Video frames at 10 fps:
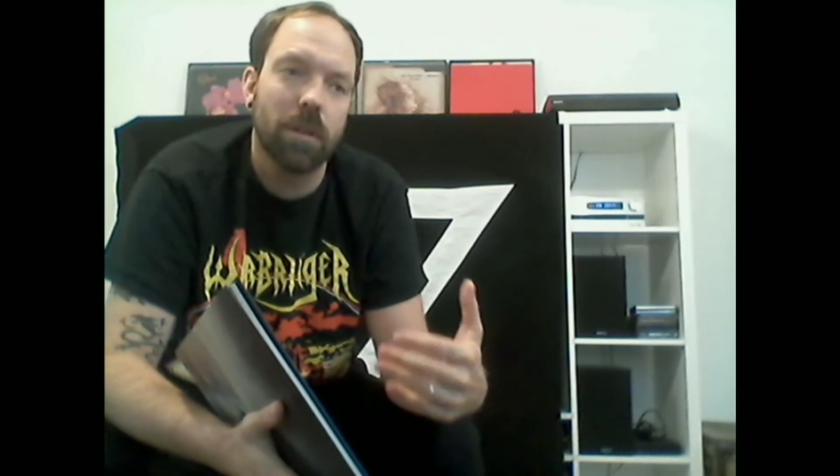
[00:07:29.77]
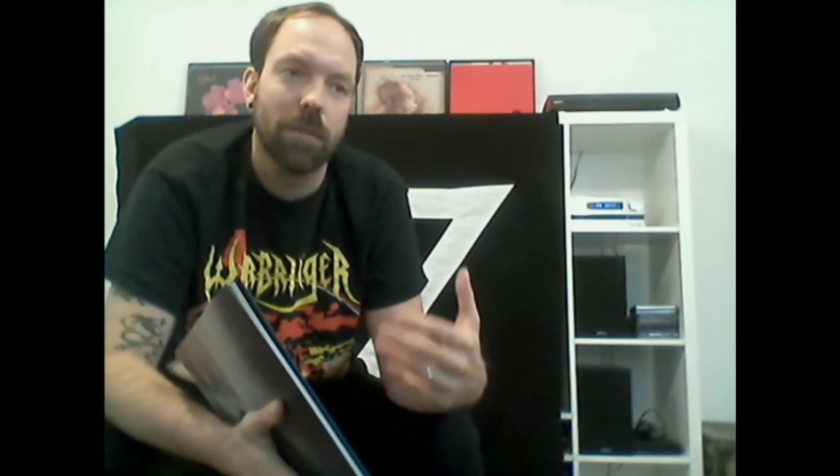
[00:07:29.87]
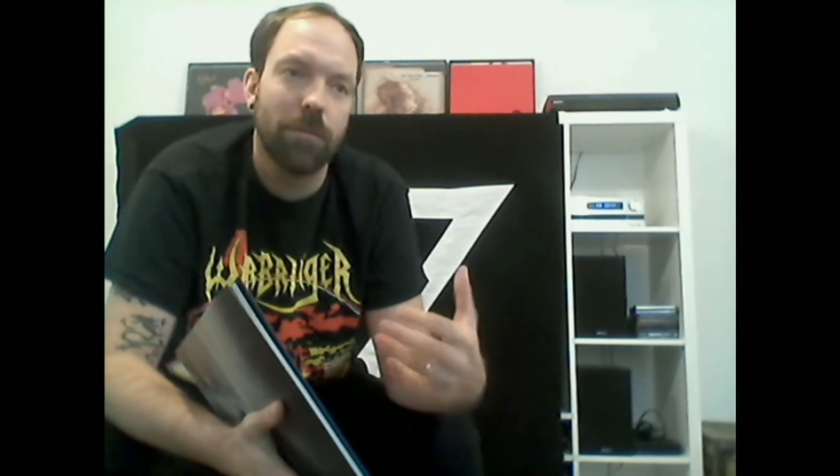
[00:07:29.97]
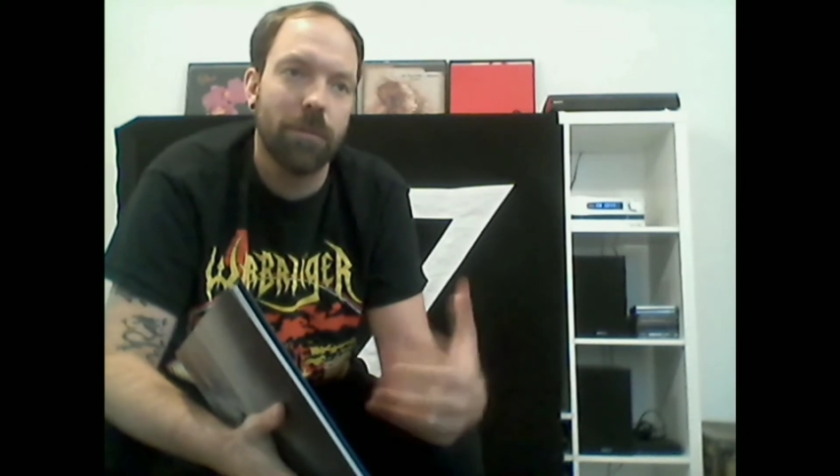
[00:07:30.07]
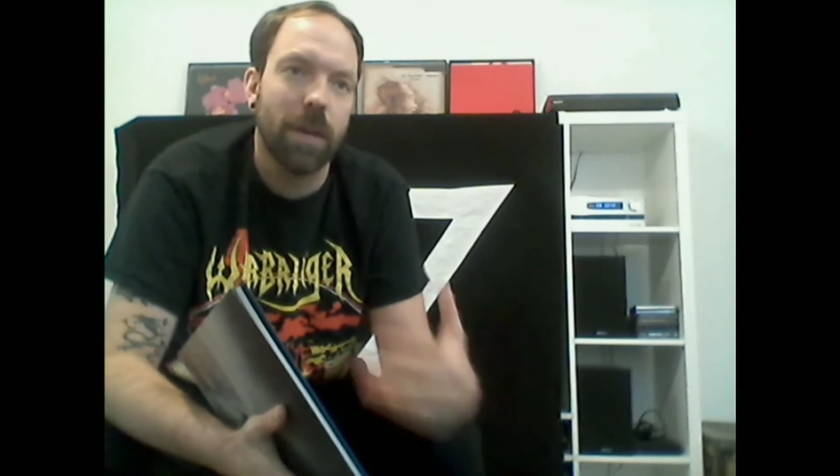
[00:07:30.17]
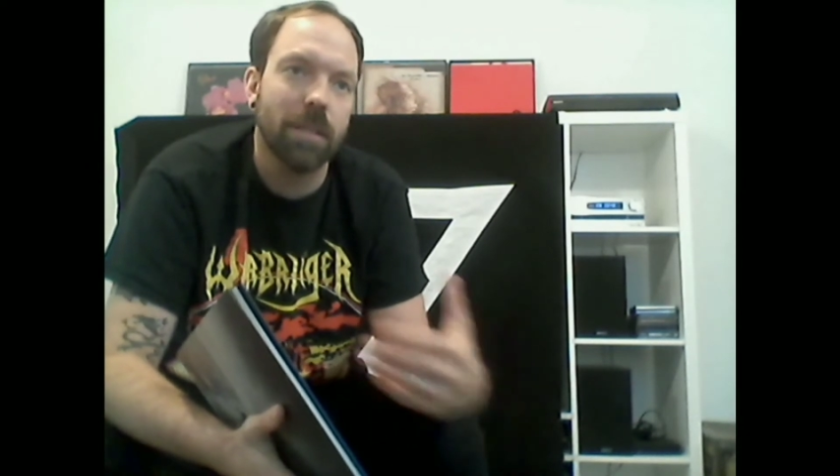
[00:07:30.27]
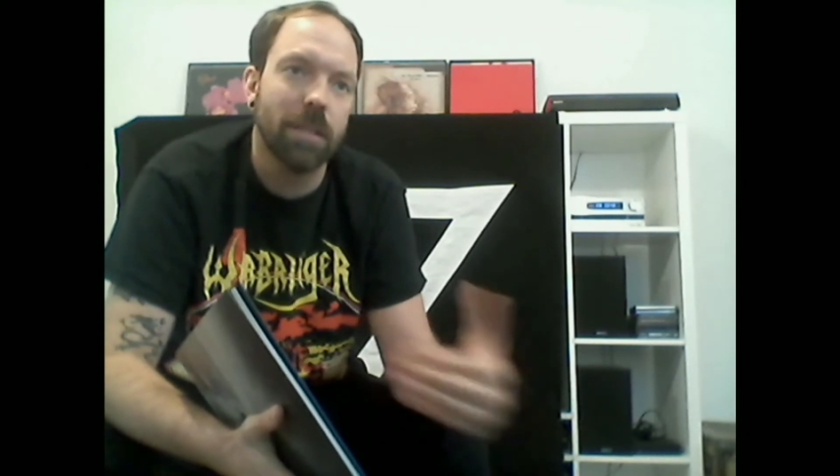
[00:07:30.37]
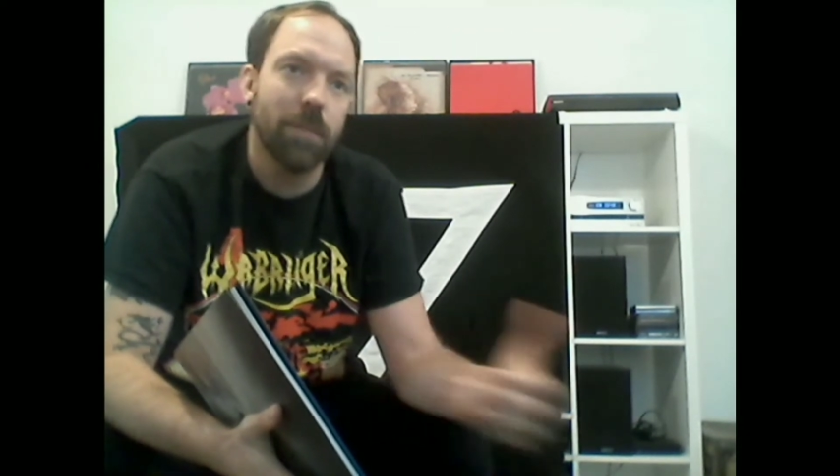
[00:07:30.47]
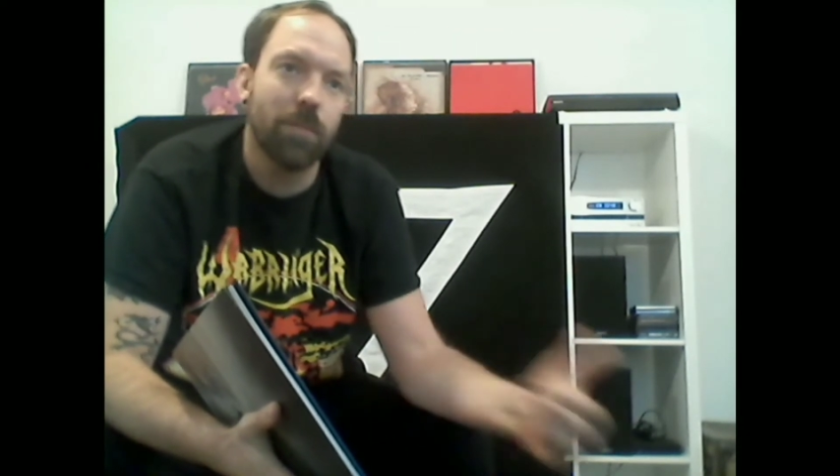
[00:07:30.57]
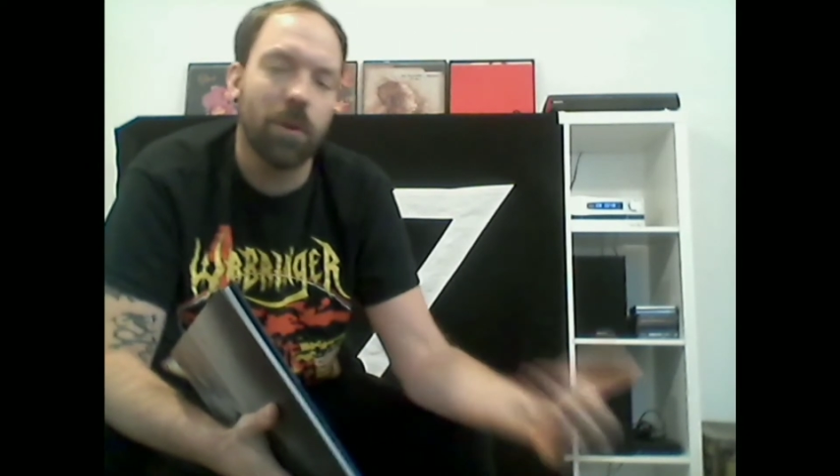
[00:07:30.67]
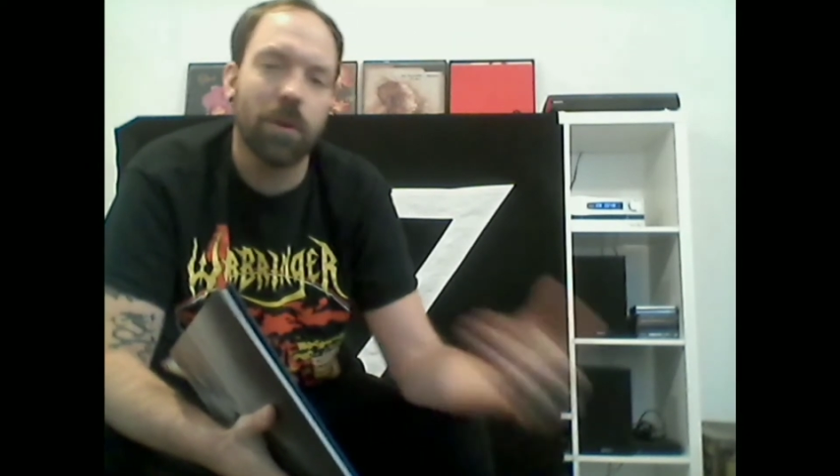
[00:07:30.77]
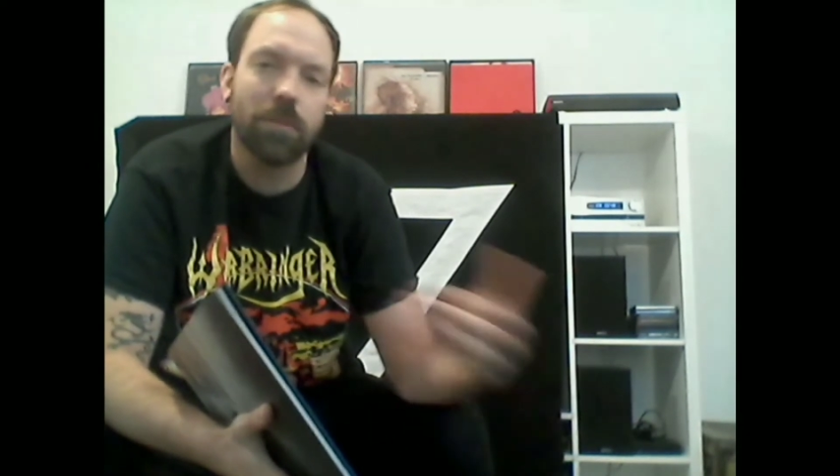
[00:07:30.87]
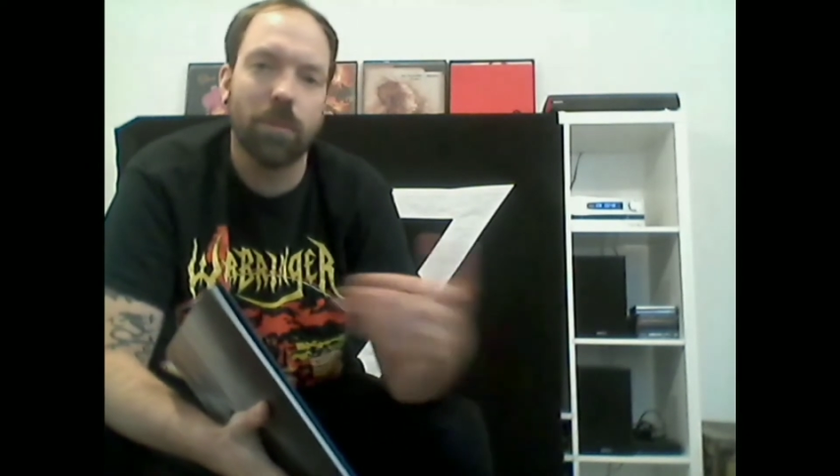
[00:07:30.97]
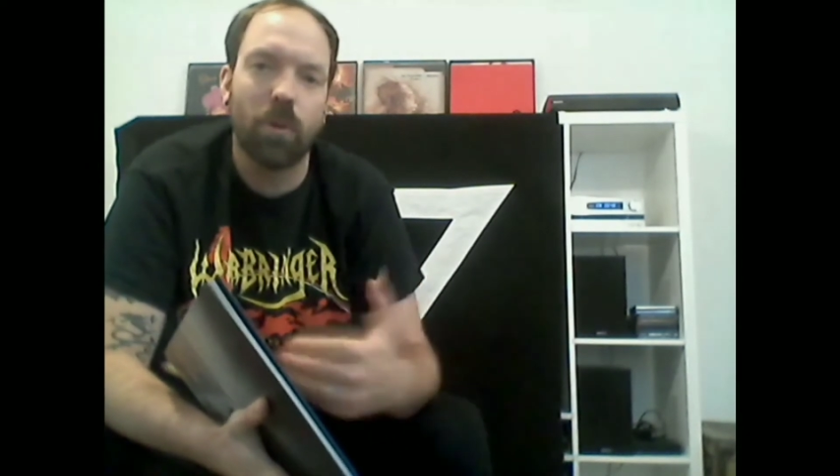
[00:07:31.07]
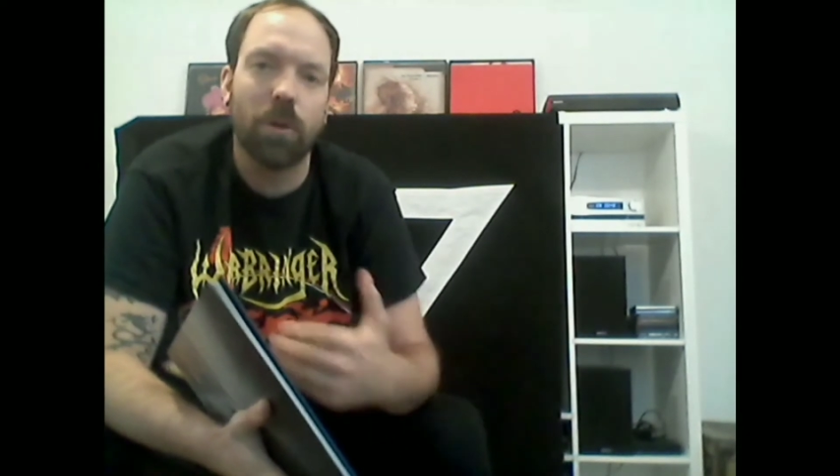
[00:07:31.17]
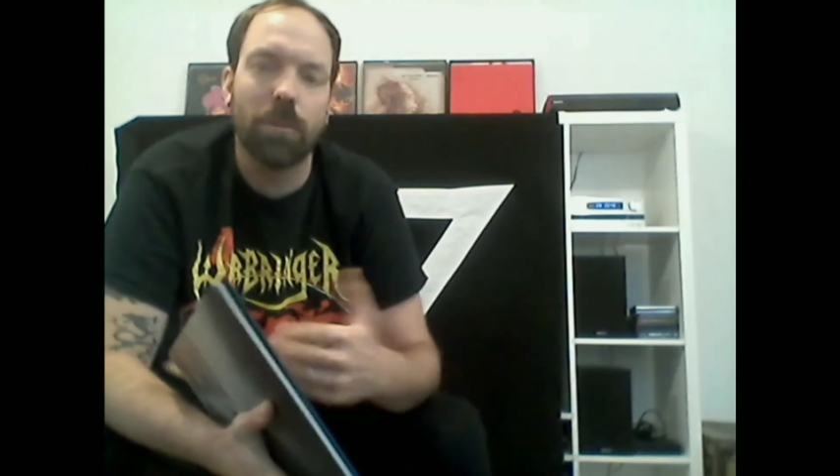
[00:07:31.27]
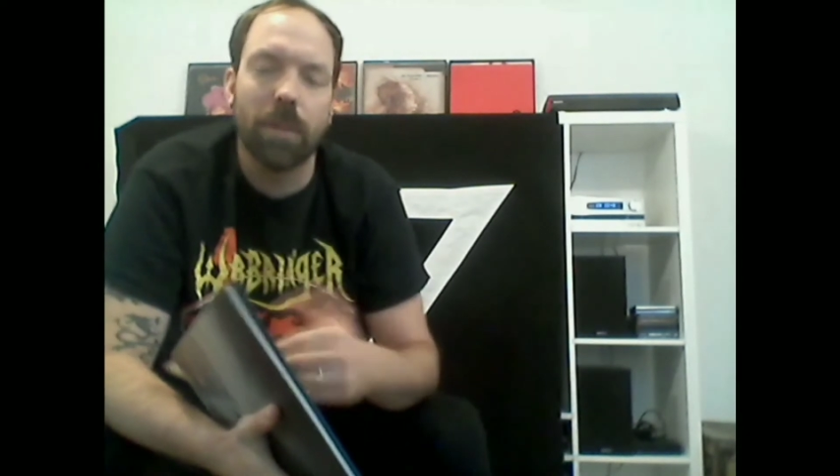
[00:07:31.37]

in fact he brought the war